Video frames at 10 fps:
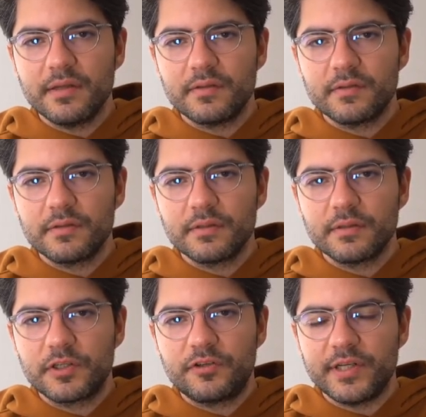it
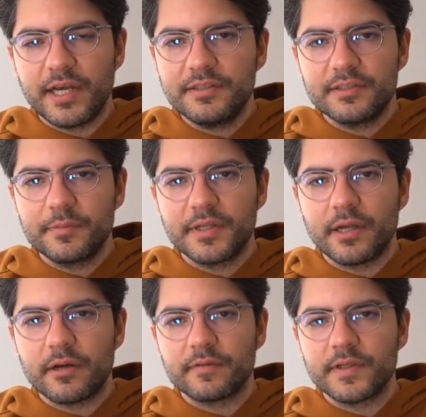create something
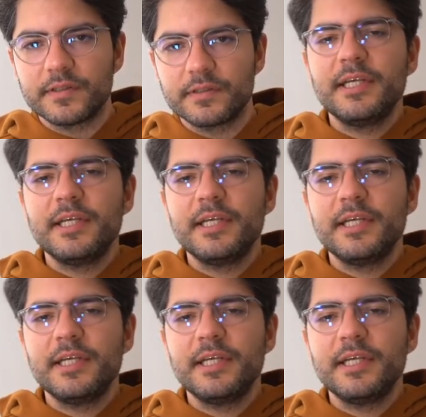out of this.